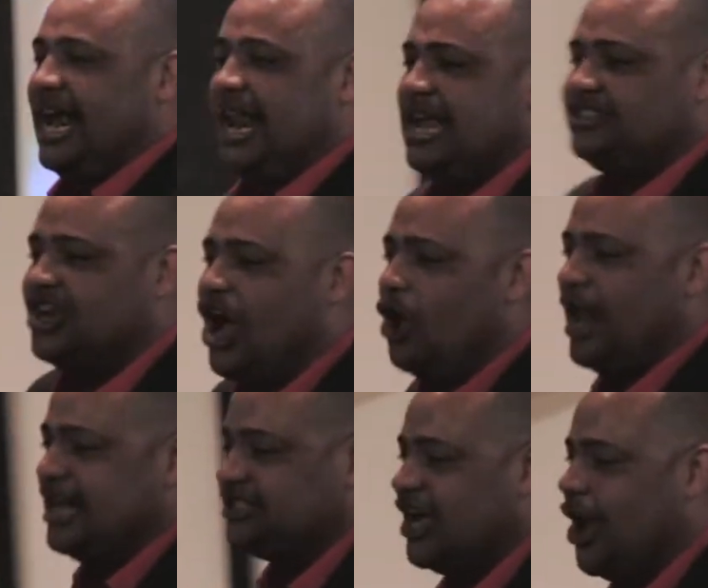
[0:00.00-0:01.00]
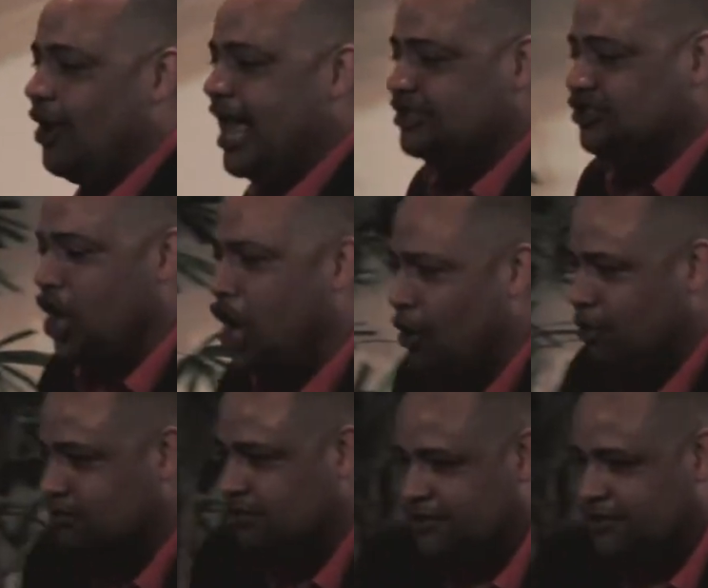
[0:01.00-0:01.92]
let's go, let's go, let's go.